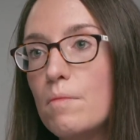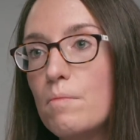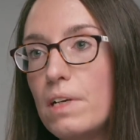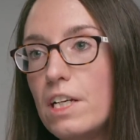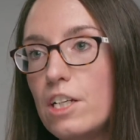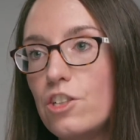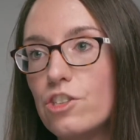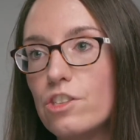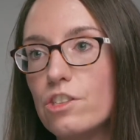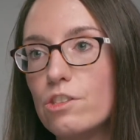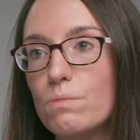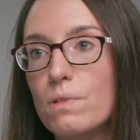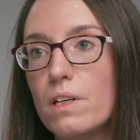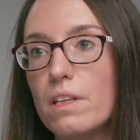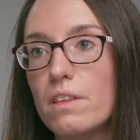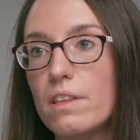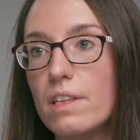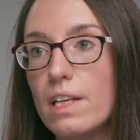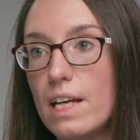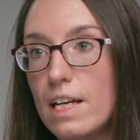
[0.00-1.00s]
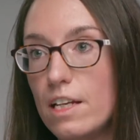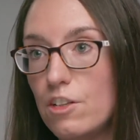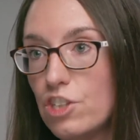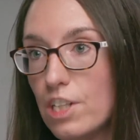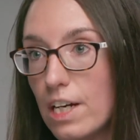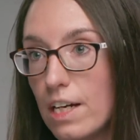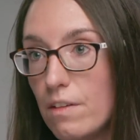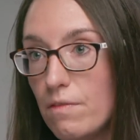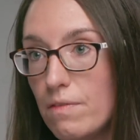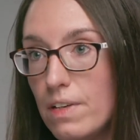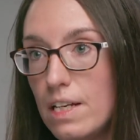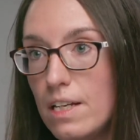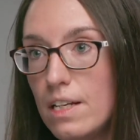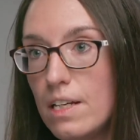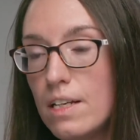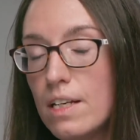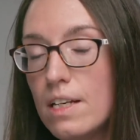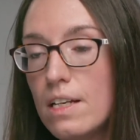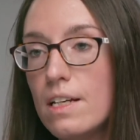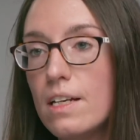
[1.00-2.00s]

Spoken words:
patients with HIV,